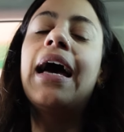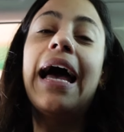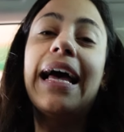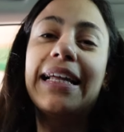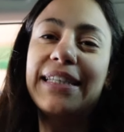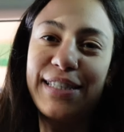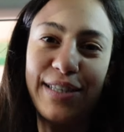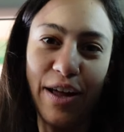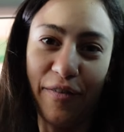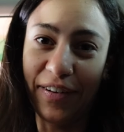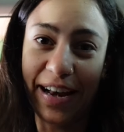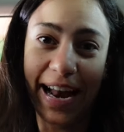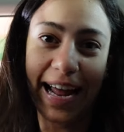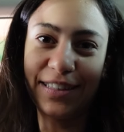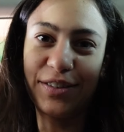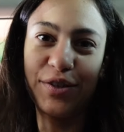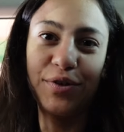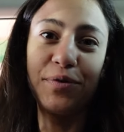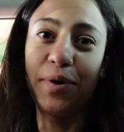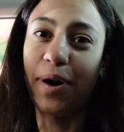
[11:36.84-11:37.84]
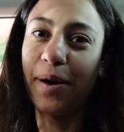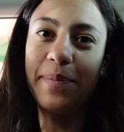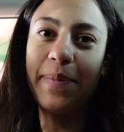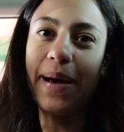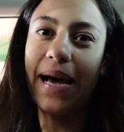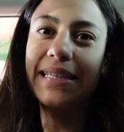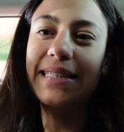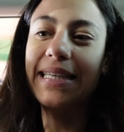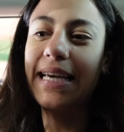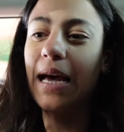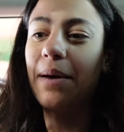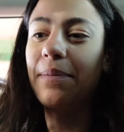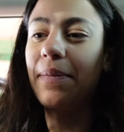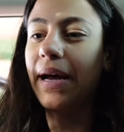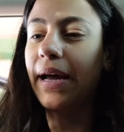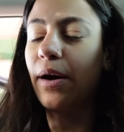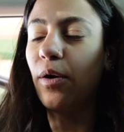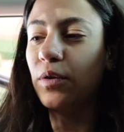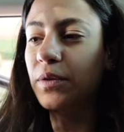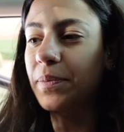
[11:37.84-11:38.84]
and stuff, and had to run back to get
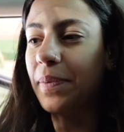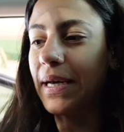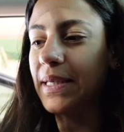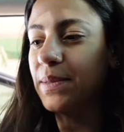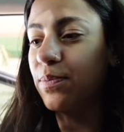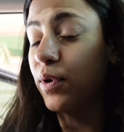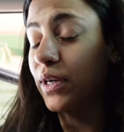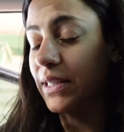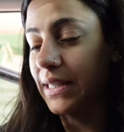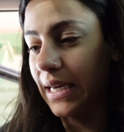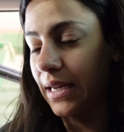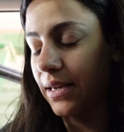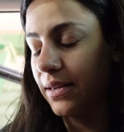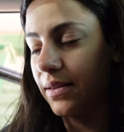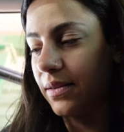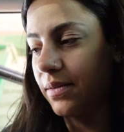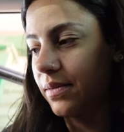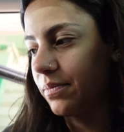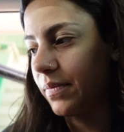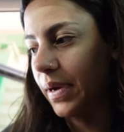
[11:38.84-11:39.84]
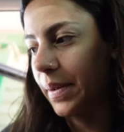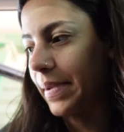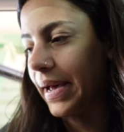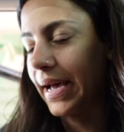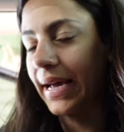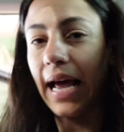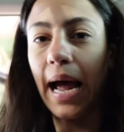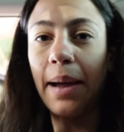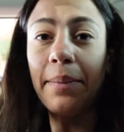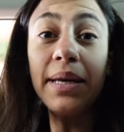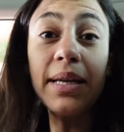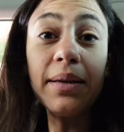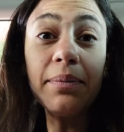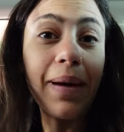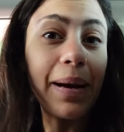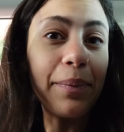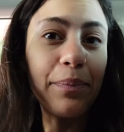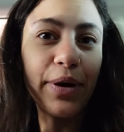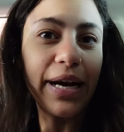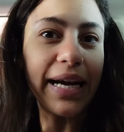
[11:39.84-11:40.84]
my old passport and my bag. I mean,
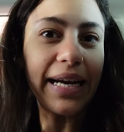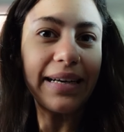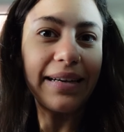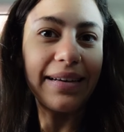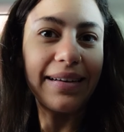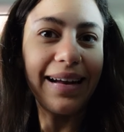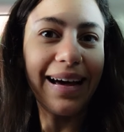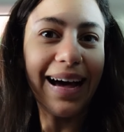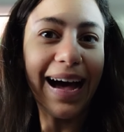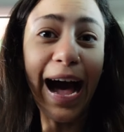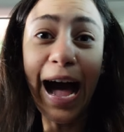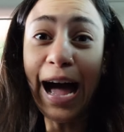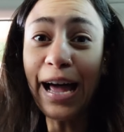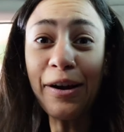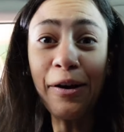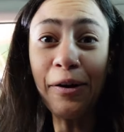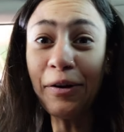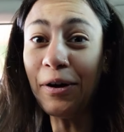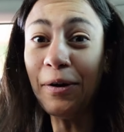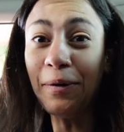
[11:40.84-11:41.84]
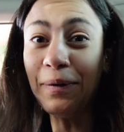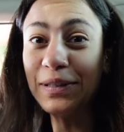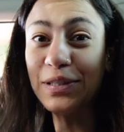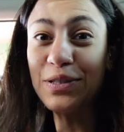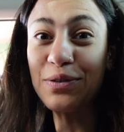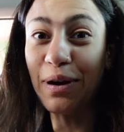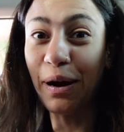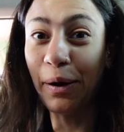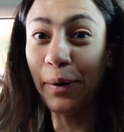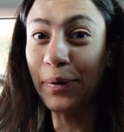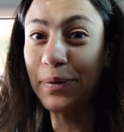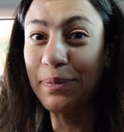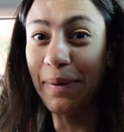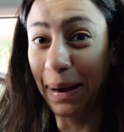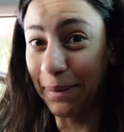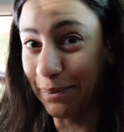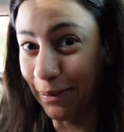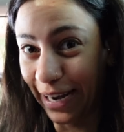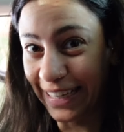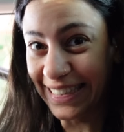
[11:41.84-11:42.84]
my brain. I don't know what's wrong with
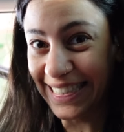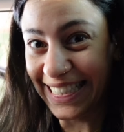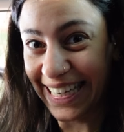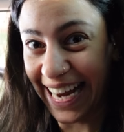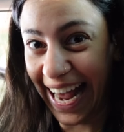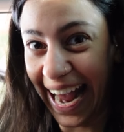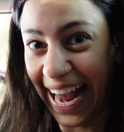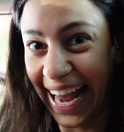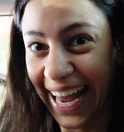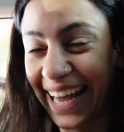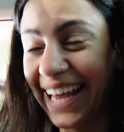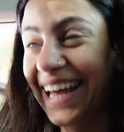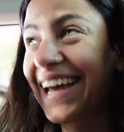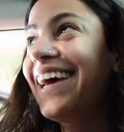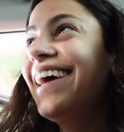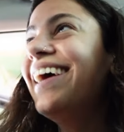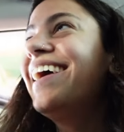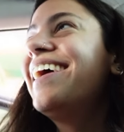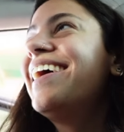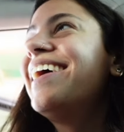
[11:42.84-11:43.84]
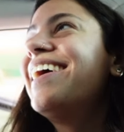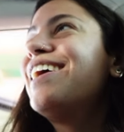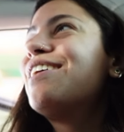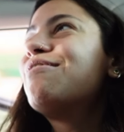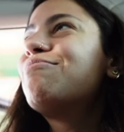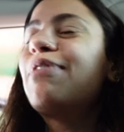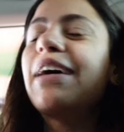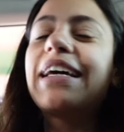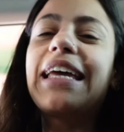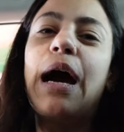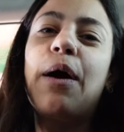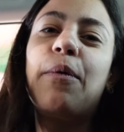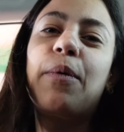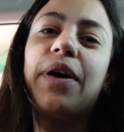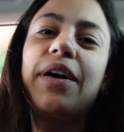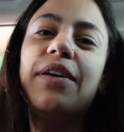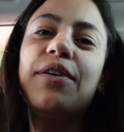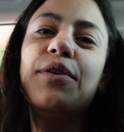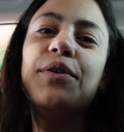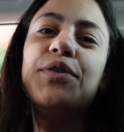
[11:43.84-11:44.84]
my brain today. But yeah,
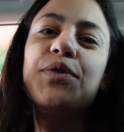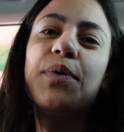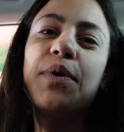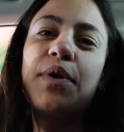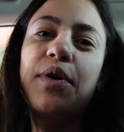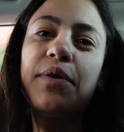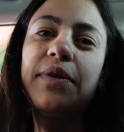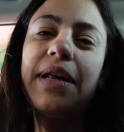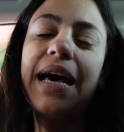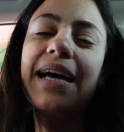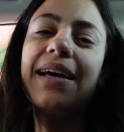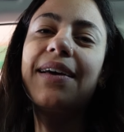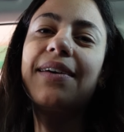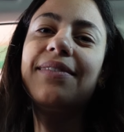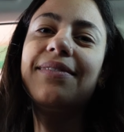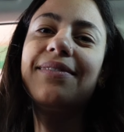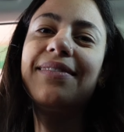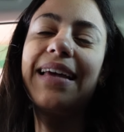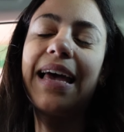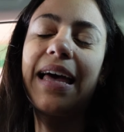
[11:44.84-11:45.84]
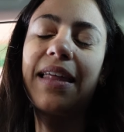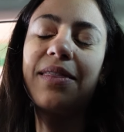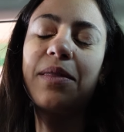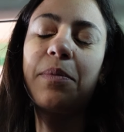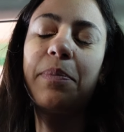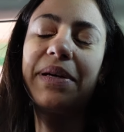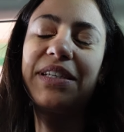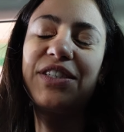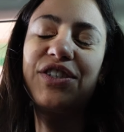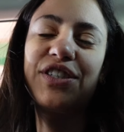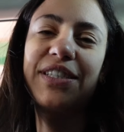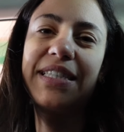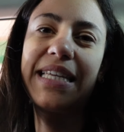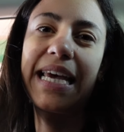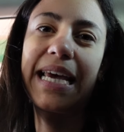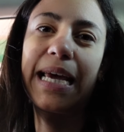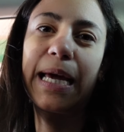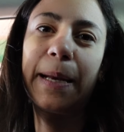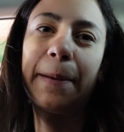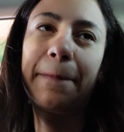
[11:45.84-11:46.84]
we're gonna go to a Kodak, get the pictures
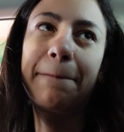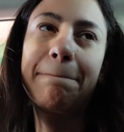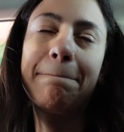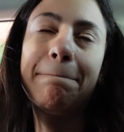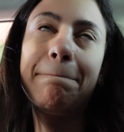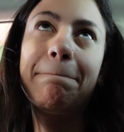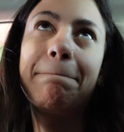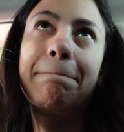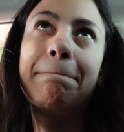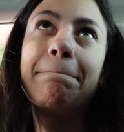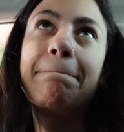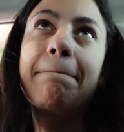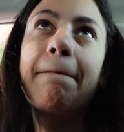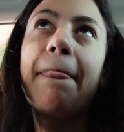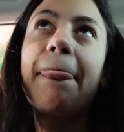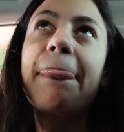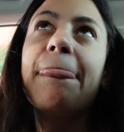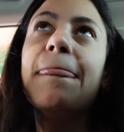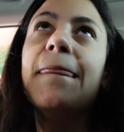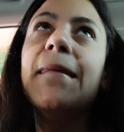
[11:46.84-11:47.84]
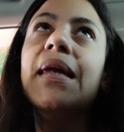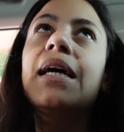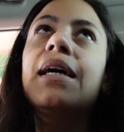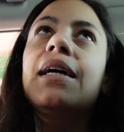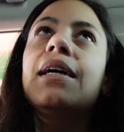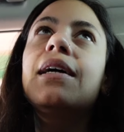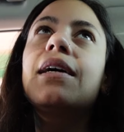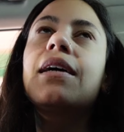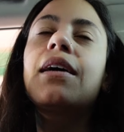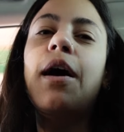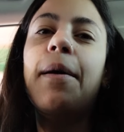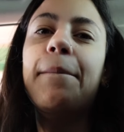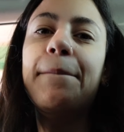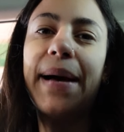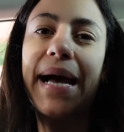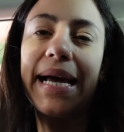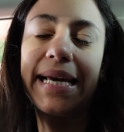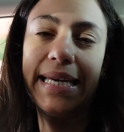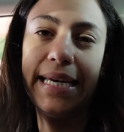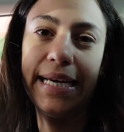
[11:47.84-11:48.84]
taken, come
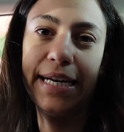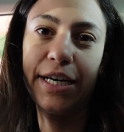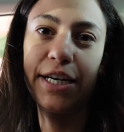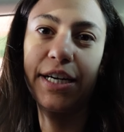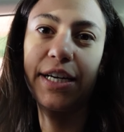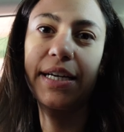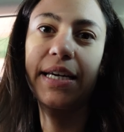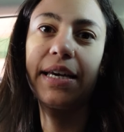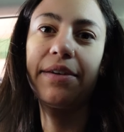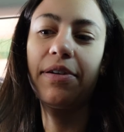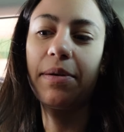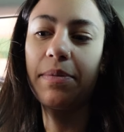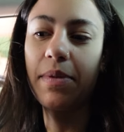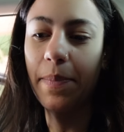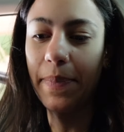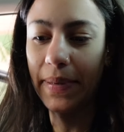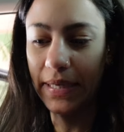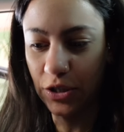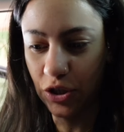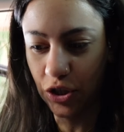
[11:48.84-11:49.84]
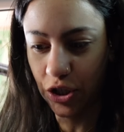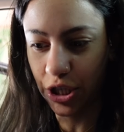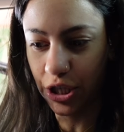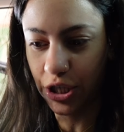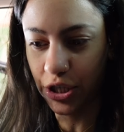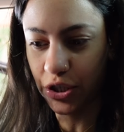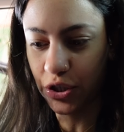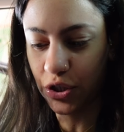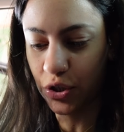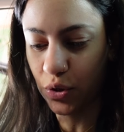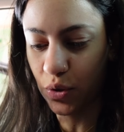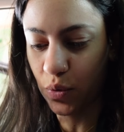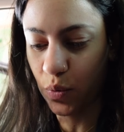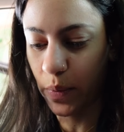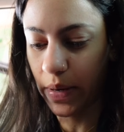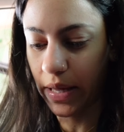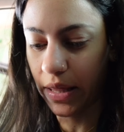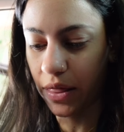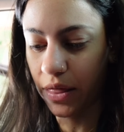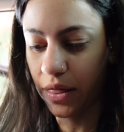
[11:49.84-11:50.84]
back here, give him the pictures
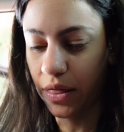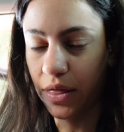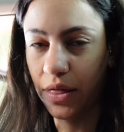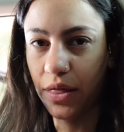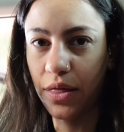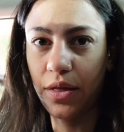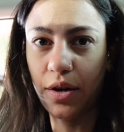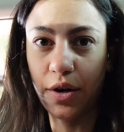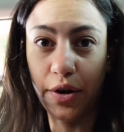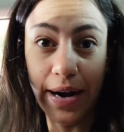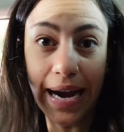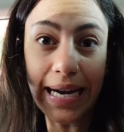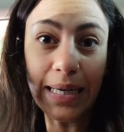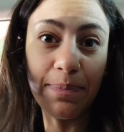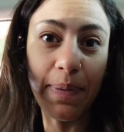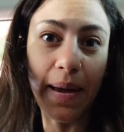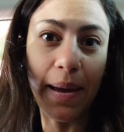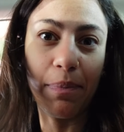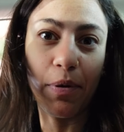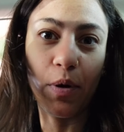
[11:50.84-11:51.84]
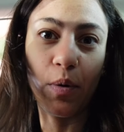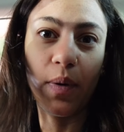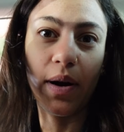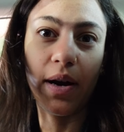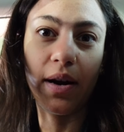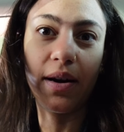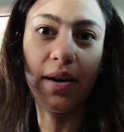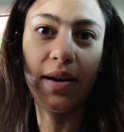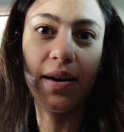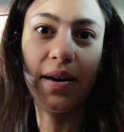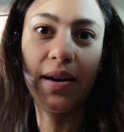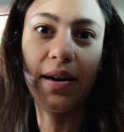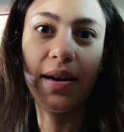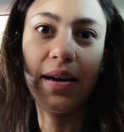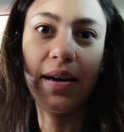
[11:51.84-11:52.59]
with the correct paperwork,